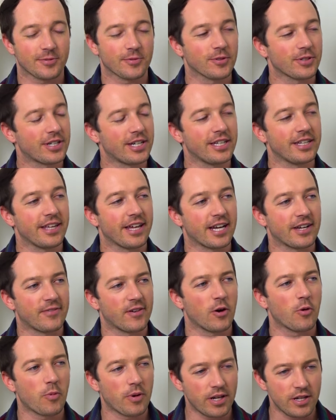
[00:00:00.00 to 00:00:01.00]
a rookie in the
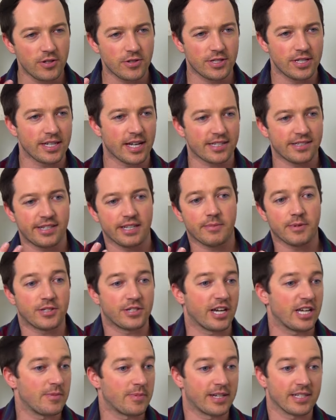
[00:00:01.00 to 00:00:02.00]
NFL? When did you see that stigma
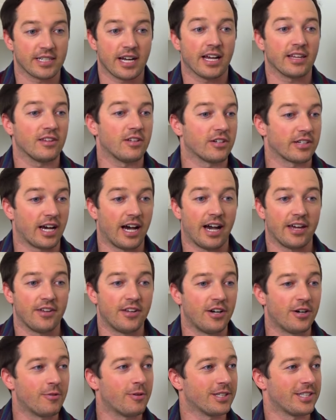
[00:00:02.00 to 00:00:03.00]
change? Because I
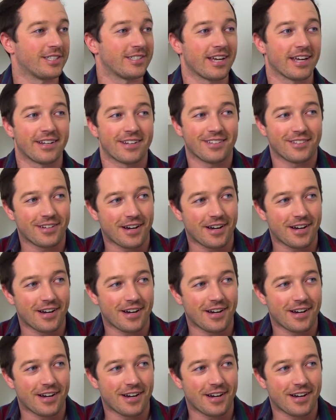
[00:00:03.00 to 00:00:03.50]
know what's said in the